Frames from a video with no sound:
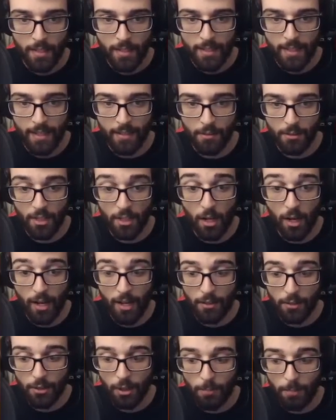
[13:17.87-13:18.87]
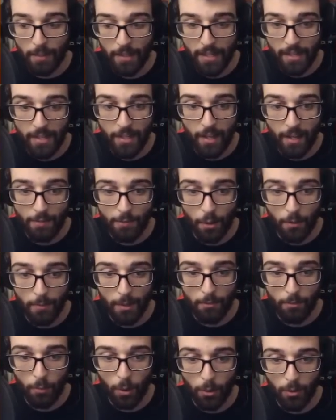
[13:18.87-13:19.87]
Now, there's a guy on top of here. I've got
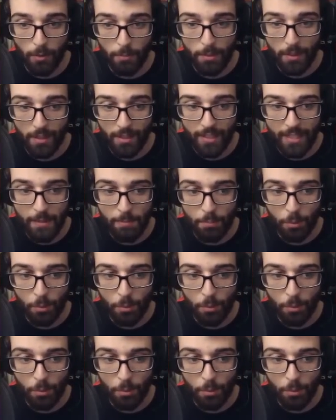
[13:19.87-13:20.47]
my roll ability.